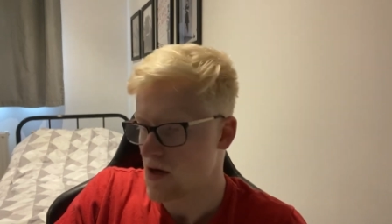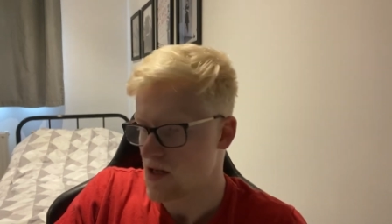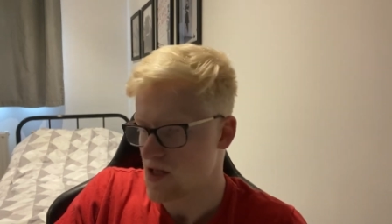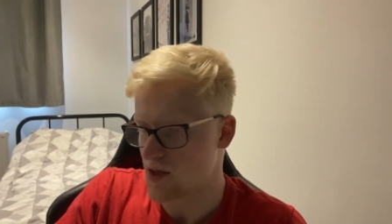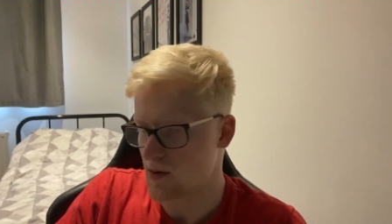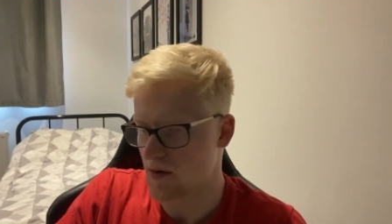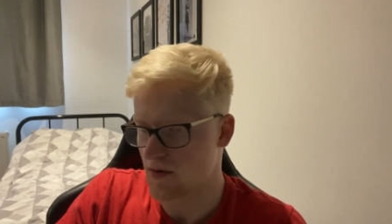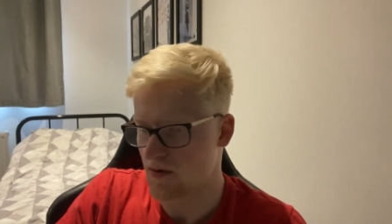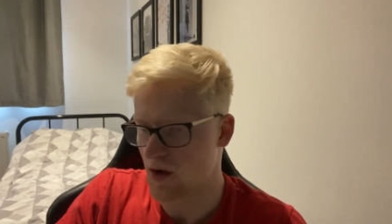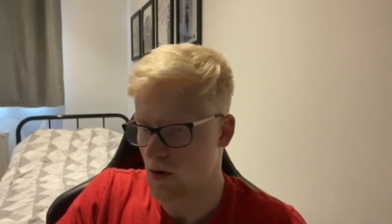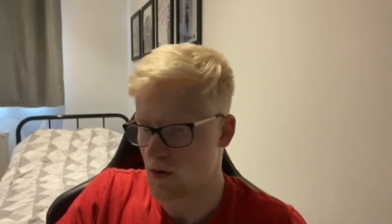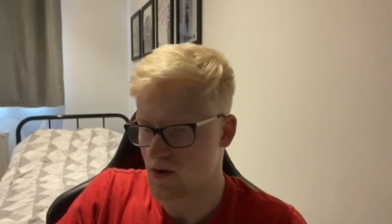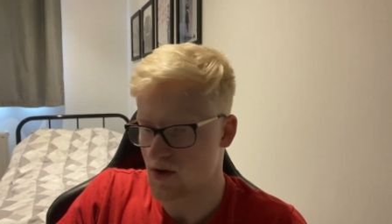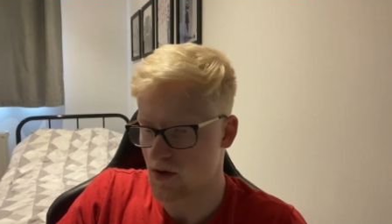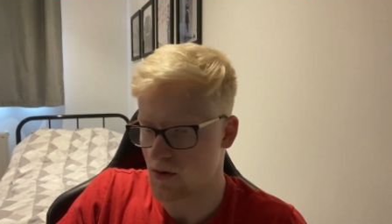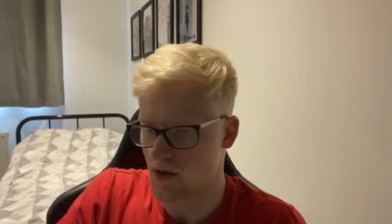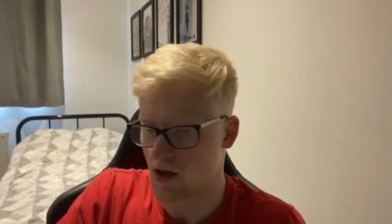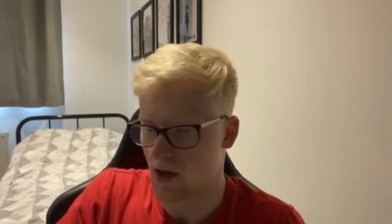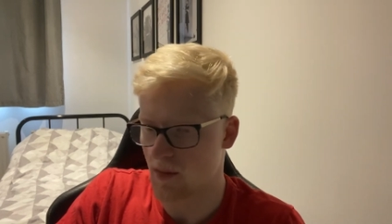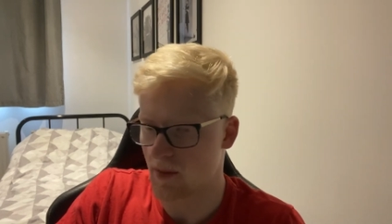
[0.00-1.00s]
So with those
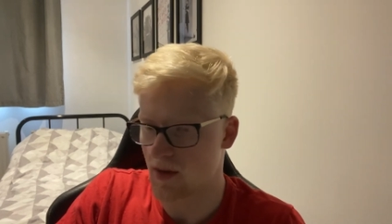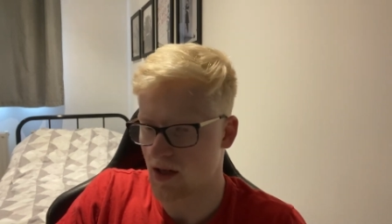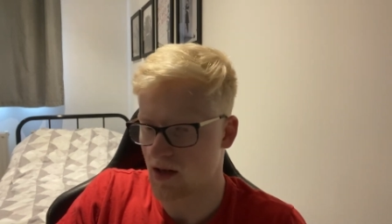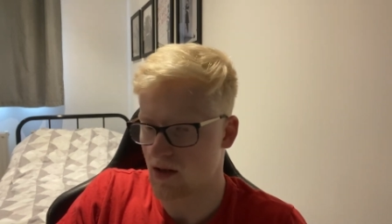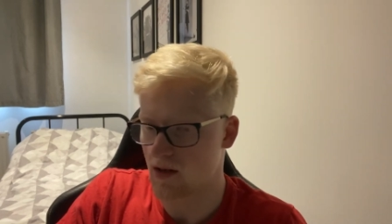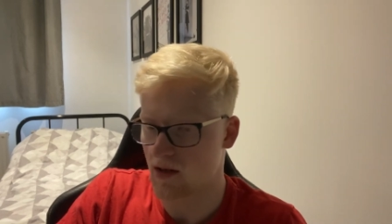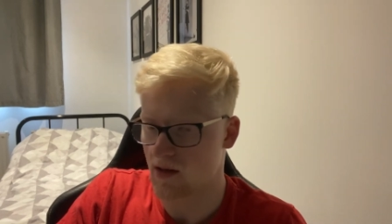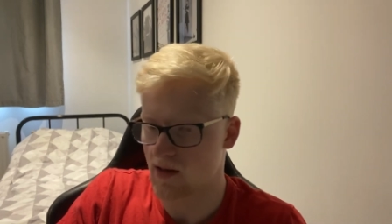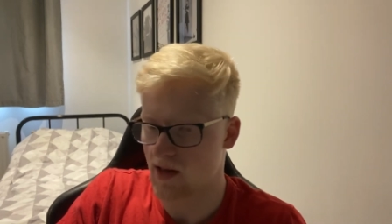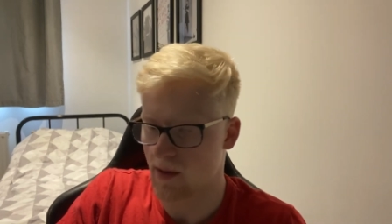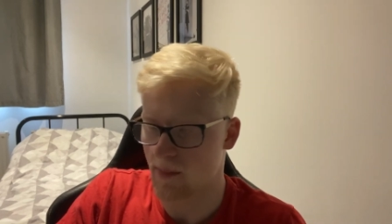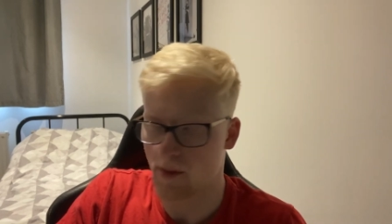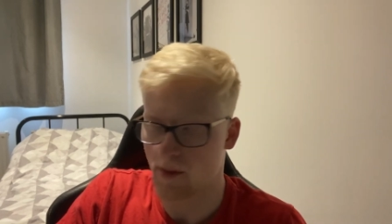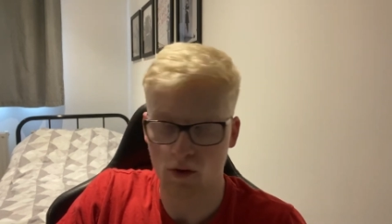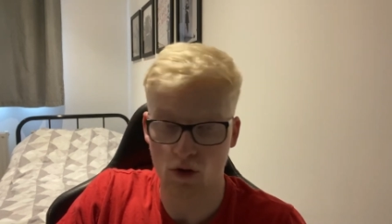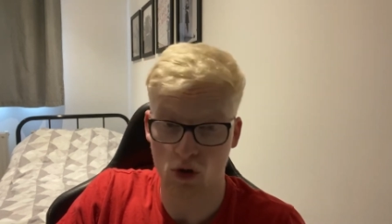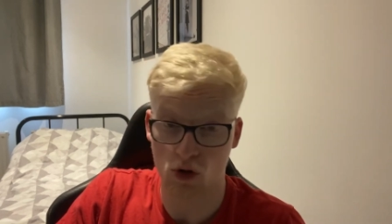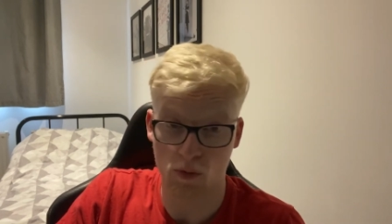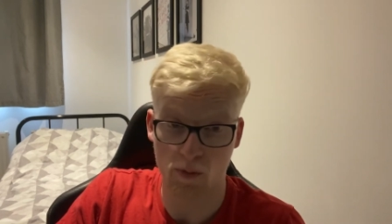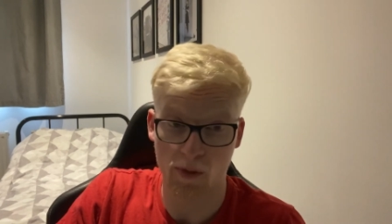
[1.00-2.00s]
two coming in,
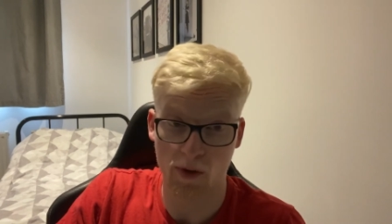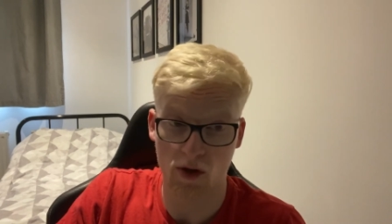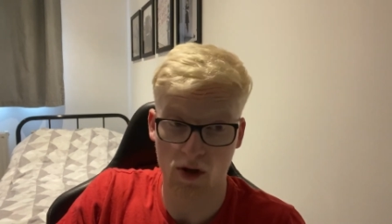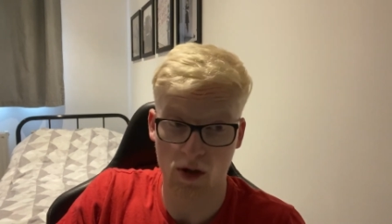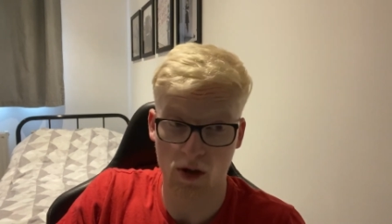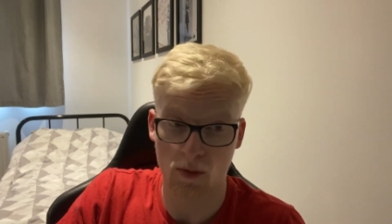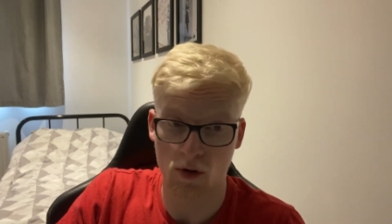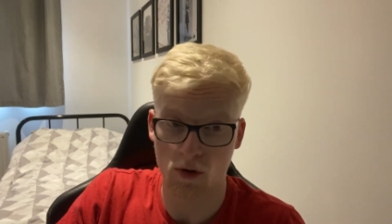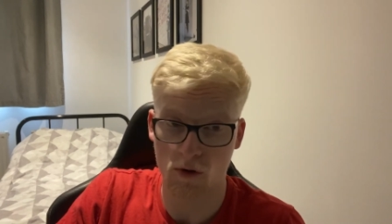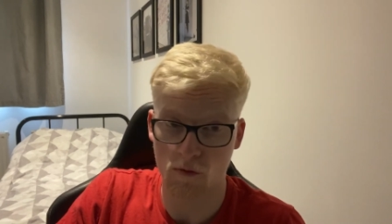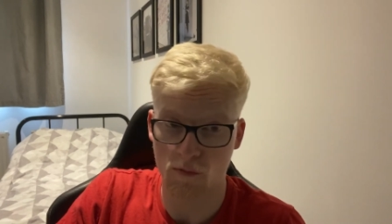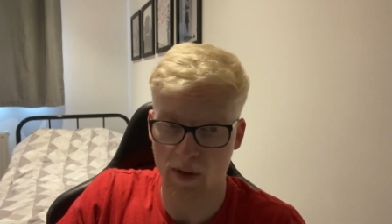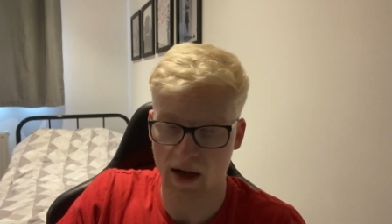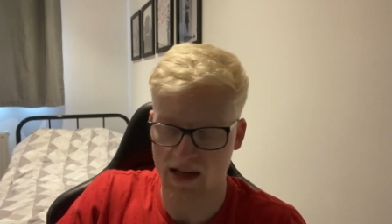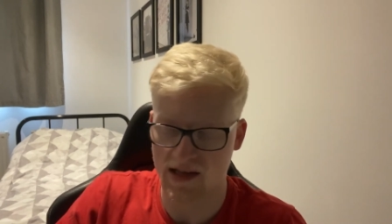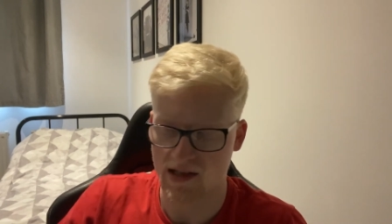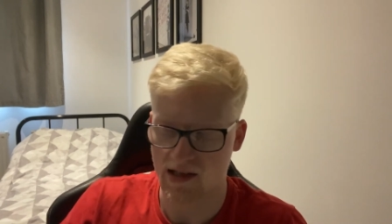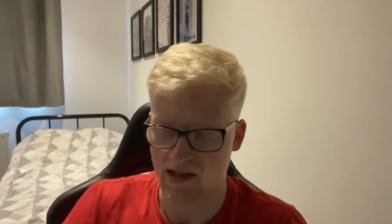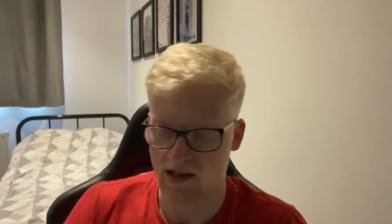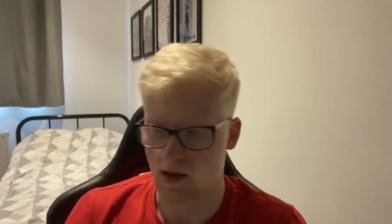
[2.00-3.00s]
Ladapo could be on the move
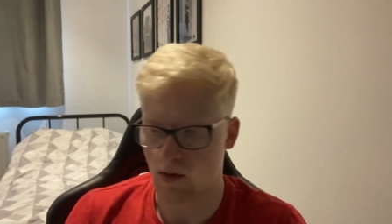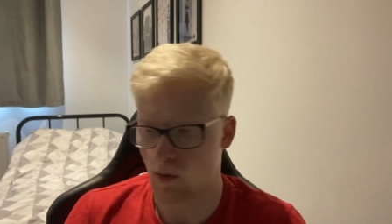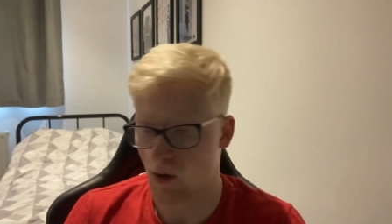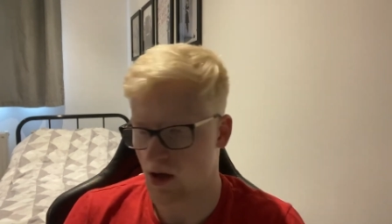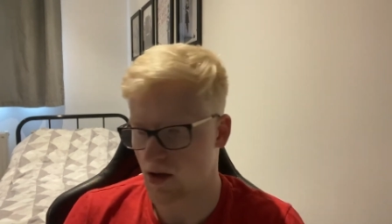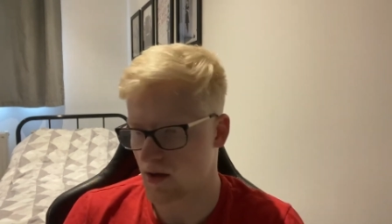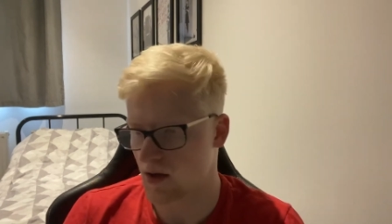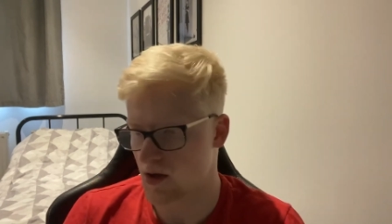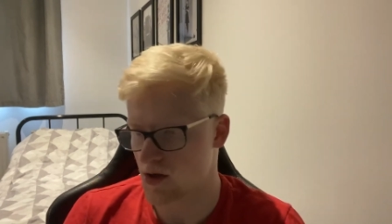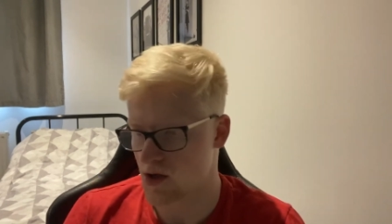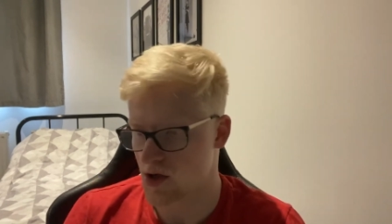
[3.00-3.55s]
back to League One, and